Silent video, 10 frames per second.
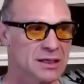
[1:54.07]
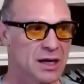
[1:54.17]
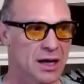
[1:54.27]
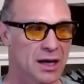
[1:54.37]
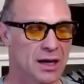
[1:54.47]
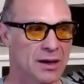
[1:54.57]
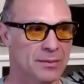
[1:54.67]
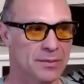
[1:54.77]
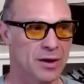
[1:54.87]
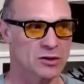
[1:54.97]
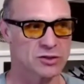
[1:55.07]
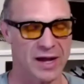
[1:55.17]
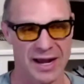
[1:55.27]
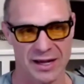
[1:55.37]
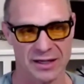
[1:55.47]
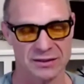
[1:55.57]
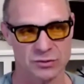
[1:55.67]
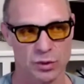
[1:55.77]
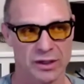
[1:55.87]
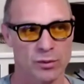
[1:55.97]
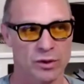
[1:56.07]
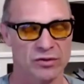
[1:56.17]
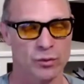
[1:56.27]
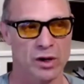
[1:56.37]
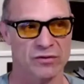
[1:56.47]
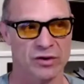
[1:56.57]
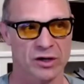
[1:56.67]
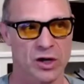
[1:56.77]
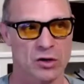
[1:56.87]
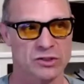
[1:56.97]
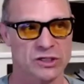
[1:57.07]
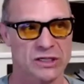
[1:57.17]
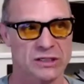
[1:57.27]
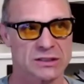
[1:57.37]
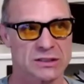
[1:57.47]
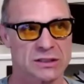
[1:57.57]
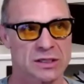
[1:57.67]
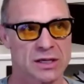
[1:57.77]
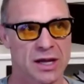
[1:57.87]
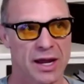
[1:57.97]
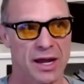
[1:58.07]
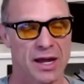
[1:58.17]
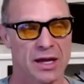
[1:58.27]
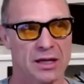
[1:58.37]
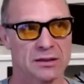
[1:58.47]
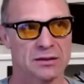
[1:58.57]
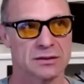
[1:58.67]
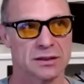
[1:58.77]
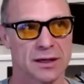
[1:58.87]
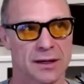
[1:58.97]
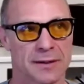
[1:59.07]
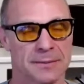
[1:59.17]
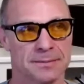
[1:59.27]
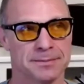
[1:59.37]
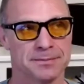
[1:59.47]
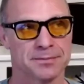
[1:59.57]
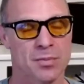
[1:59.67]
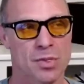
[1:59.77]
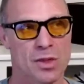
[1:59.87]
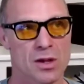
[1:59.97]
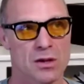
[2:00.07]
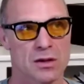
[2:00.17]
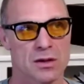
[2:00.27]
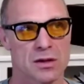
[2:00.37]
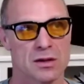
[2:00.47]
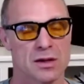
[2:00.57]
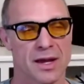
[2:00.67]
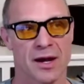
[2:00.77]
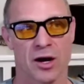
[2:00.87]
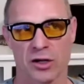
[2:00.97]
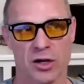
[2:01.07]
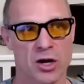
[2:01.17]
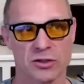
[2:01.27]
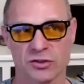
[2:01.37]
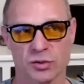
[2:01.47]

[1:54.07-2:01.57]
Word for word: um, also ha- is working with one of our coaches and um, and our coach